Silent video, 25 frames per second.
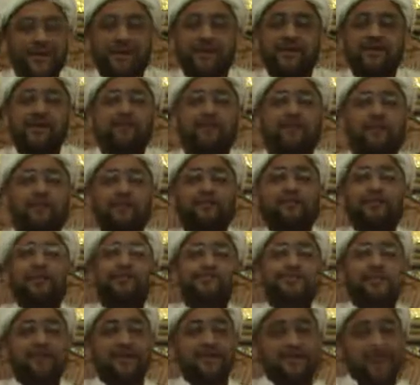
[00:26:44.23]
And
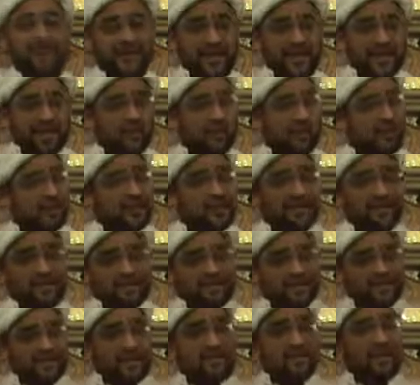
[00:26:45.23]
obviously they couldn't
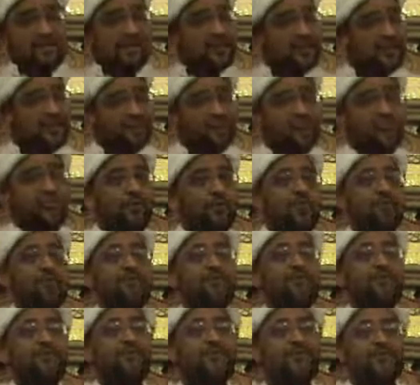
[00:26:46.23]
understand her point
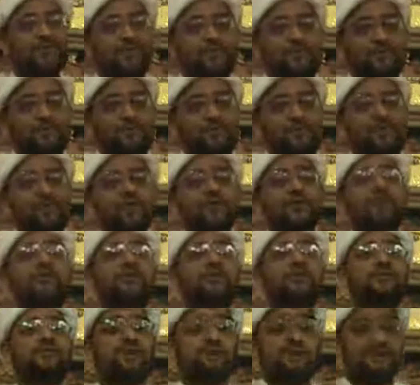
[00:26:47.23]
of view. She
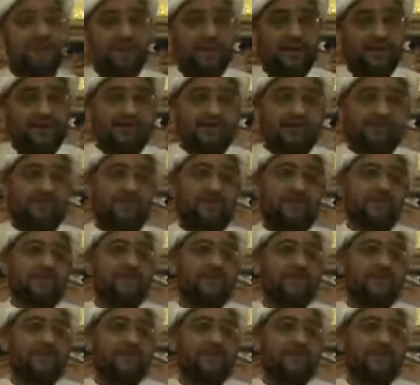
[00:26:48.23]
was in love.